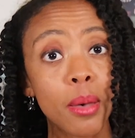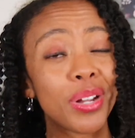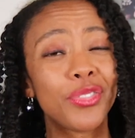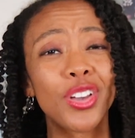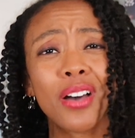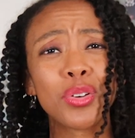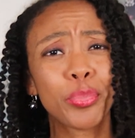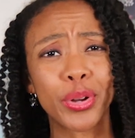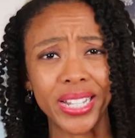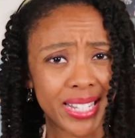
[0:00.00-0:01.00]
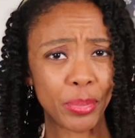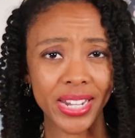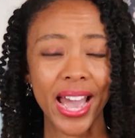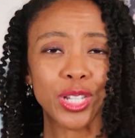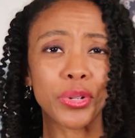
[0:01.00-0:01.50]
But if you have a pretty simple
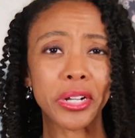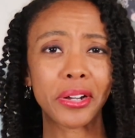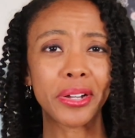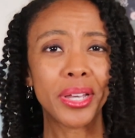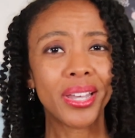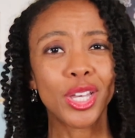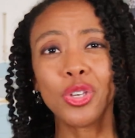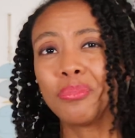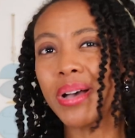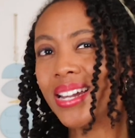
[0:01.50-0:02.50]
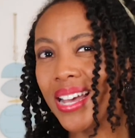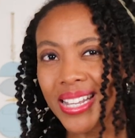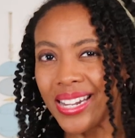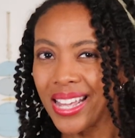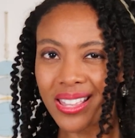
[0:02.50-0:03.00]
tax return, you might not
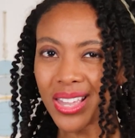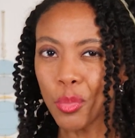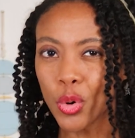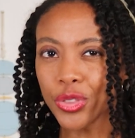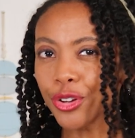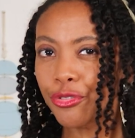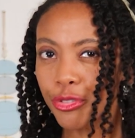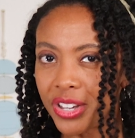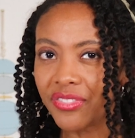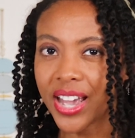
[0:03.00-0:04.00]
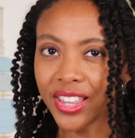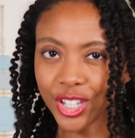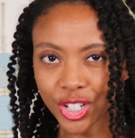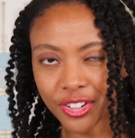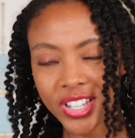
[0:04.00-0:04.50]
need anything more than a free filing
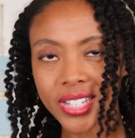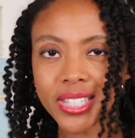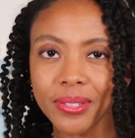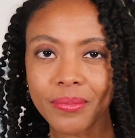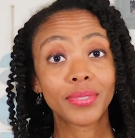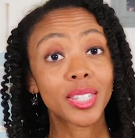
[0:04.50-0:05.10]
service.